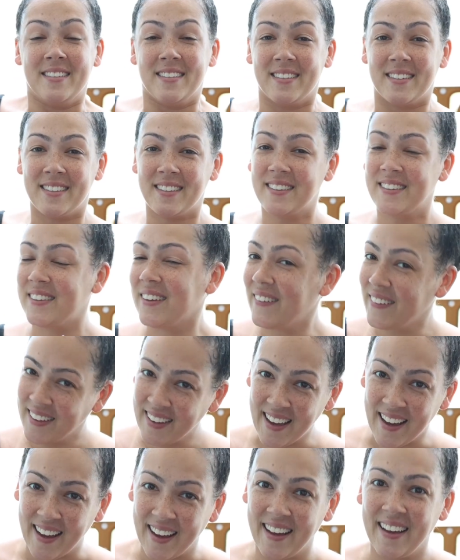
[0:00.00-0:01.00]
So
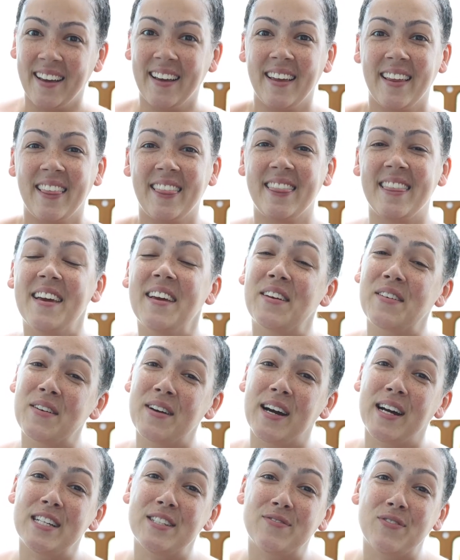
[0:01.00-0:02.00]
yeah, thank you
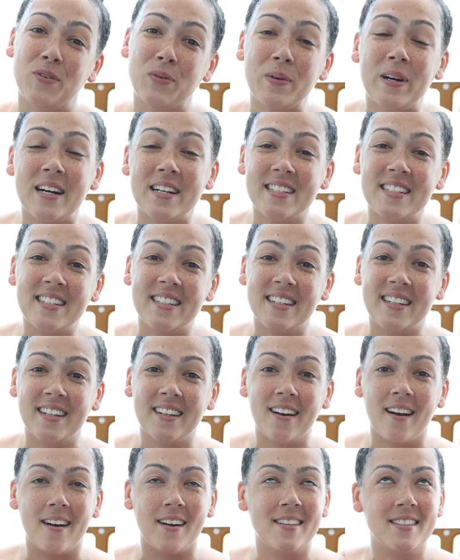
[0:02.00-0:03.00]
guys for watching.
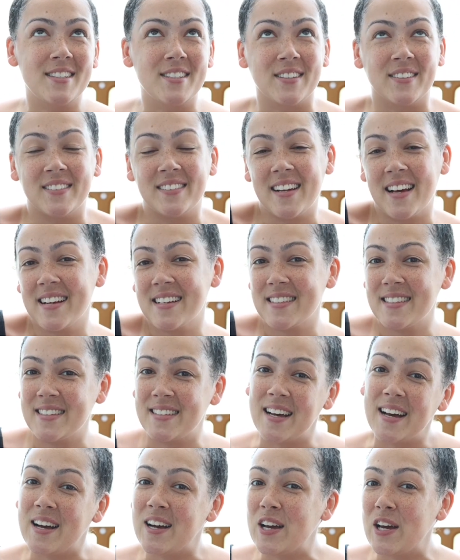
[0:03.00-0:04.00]
Until next
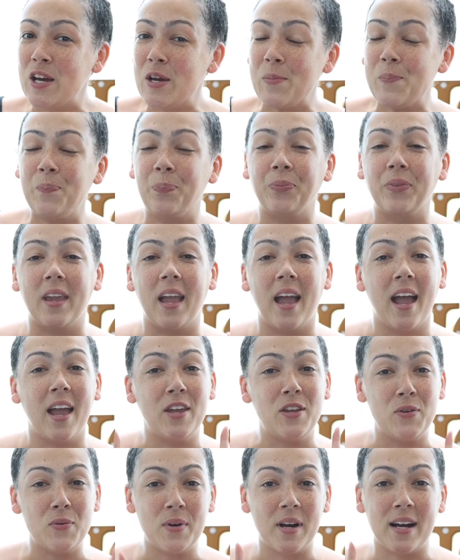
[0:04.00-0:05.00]
time,
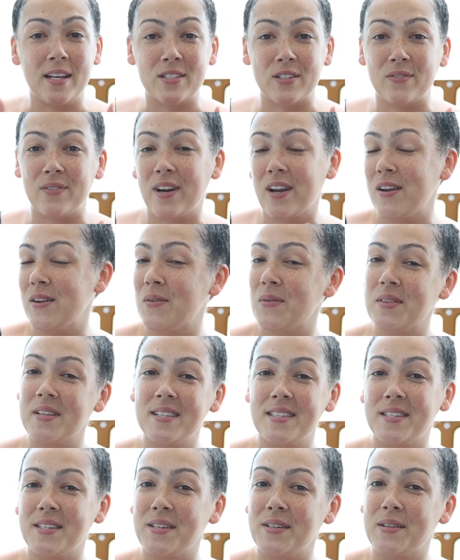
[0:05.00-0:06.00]
you guys already know the
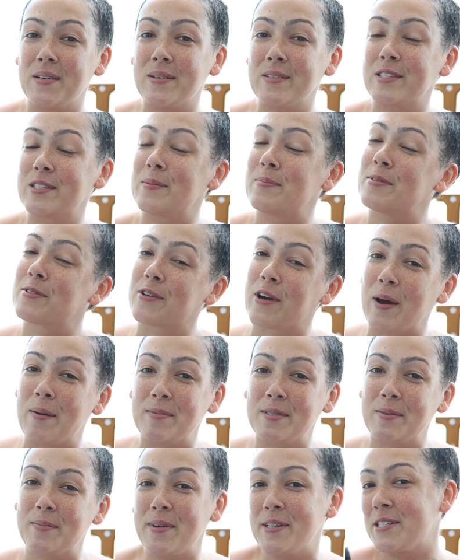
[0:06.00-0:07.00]
deal. Subscribe
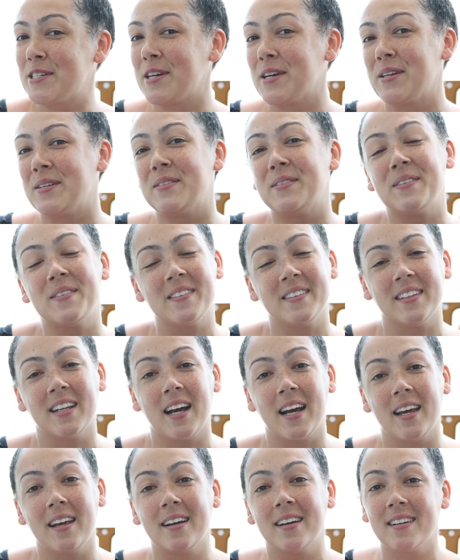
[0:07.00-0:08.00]
to my channel,
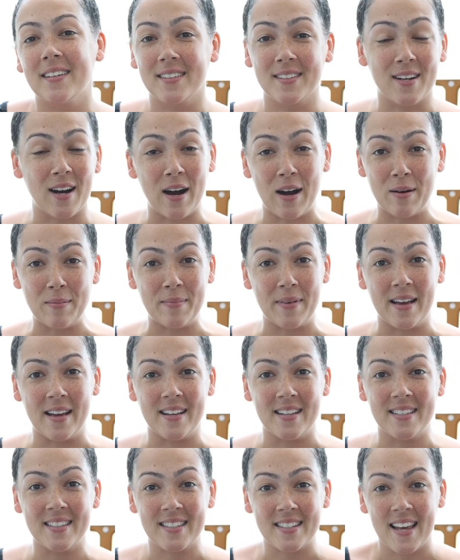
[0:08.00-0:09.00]
like,
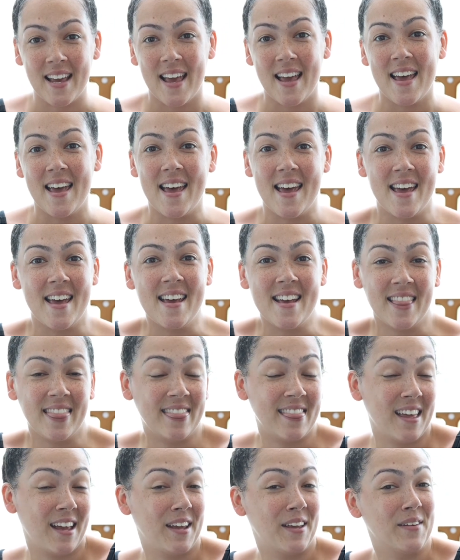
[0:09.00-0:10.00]
comment, and
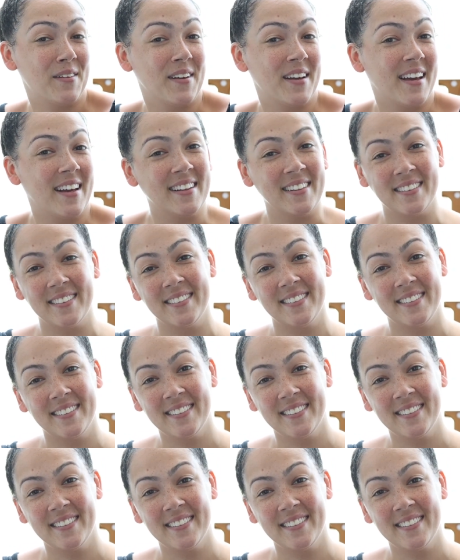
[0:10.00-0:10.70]
thank you again.